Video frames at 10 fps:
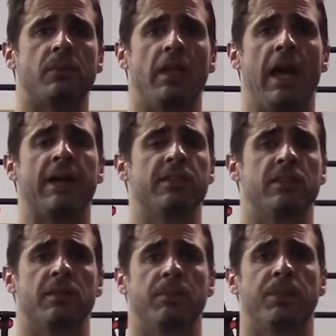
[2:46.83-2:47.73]

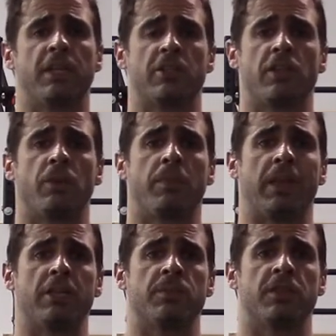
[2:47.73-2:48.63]
as potentially
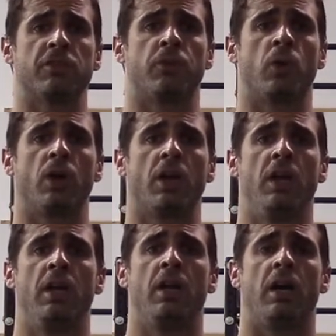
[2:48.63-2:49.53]
replacements for
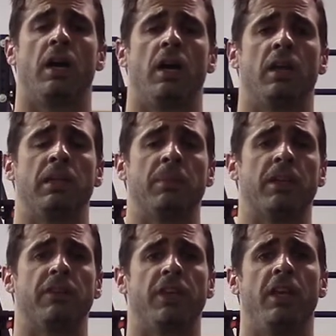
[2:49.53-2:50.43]
Olympic
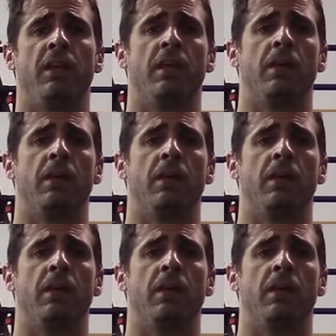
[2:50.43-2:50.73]
lifting,